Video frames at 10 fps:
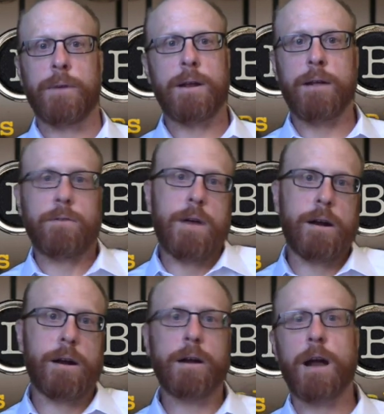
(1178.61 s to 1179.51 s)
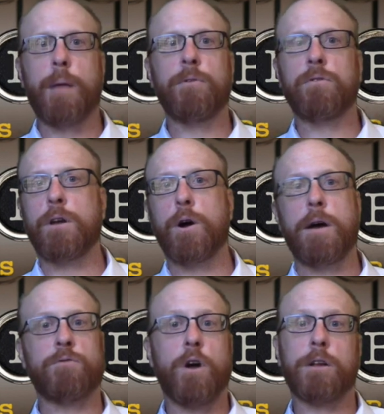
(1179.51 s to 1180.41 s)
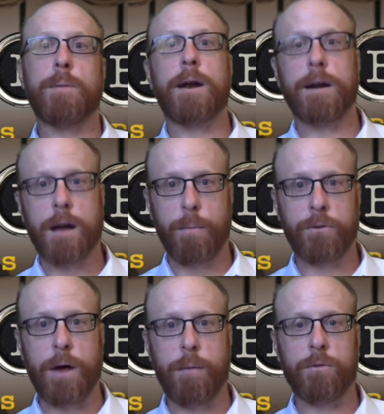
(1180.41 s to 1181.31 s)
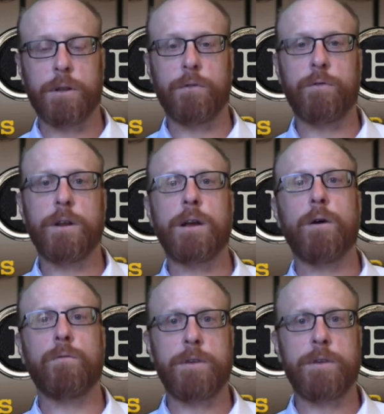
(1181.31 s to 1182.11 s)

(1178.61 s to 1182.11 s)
And that's not an uncommon scenario. I've talked about it a couple times in this video.